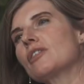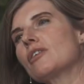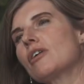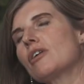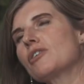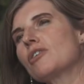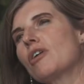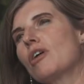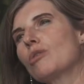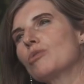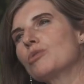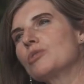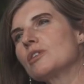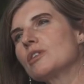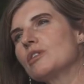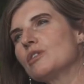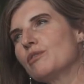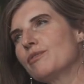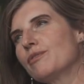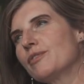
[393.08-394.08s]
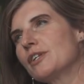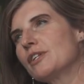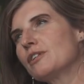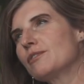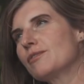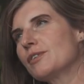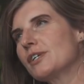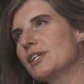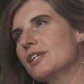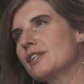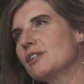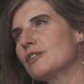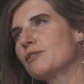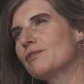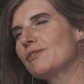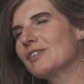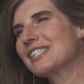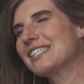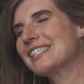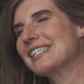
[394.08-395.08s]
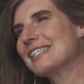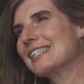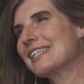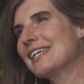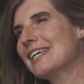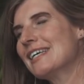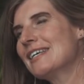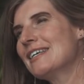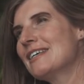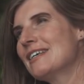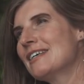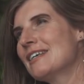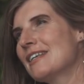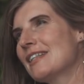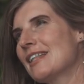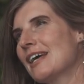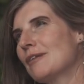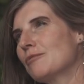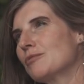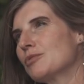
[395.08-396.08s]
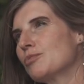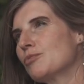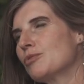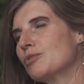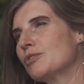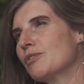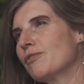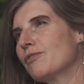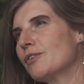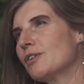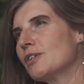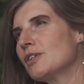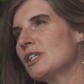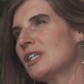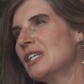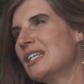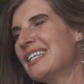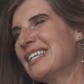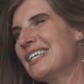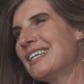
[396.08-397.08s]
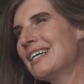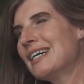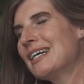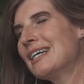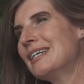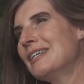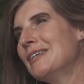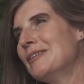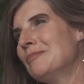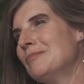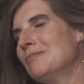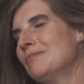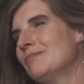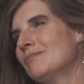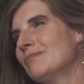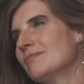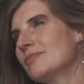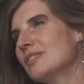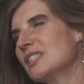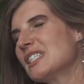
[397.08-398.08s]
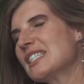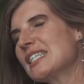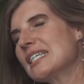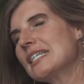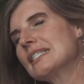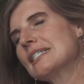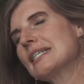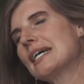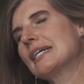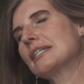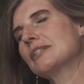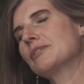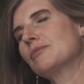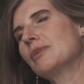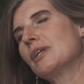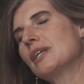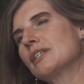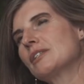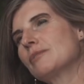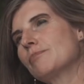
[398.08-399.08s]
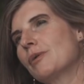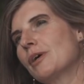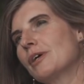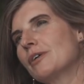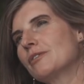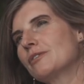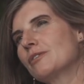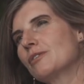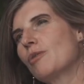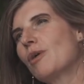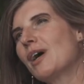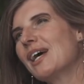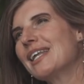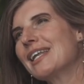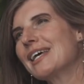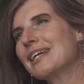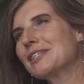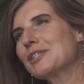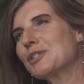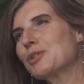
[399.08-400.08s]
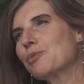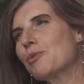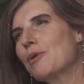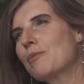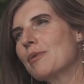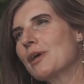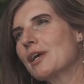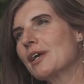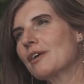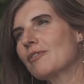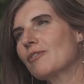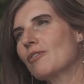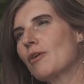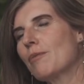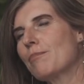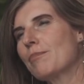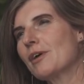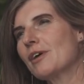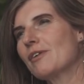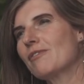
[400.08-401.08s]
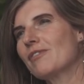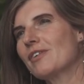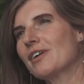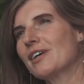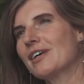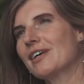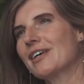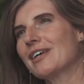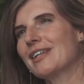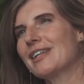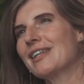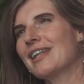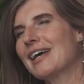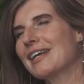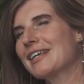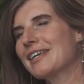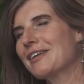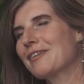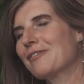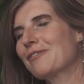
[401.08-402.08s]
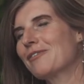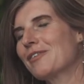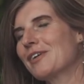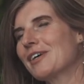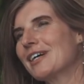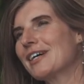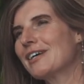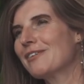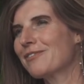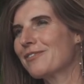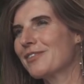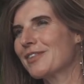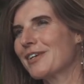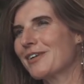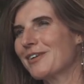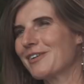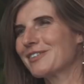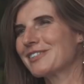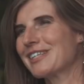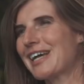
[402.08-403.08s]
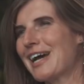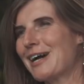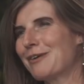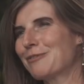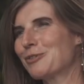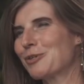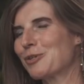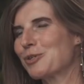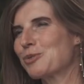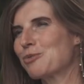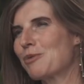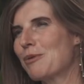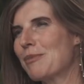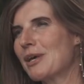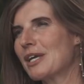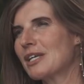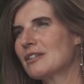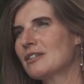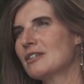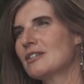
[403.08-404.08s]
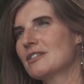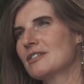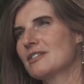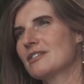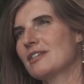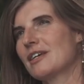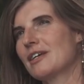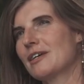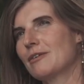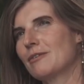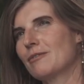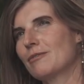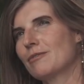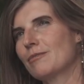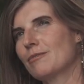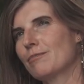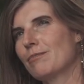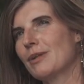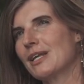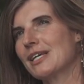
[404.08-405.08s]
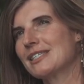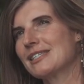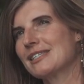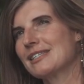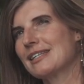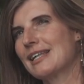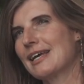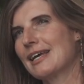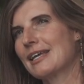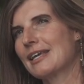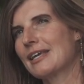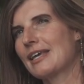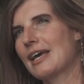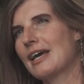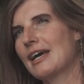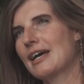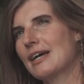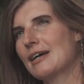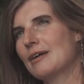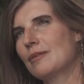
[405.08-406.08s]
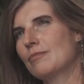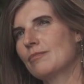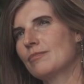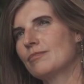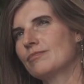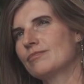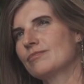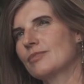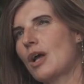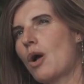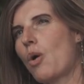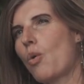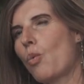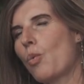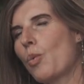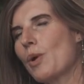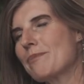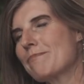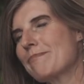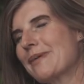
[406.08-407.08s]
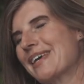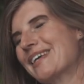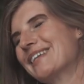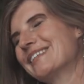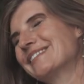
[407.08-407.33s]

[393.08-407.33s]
I thought York was a lovely, lovely, lovely city. That was wonderful. The seaside as well, I suppose. Quite like swimming. I've got a bit of a liking for the old outdoor swimming. So places like Whitby.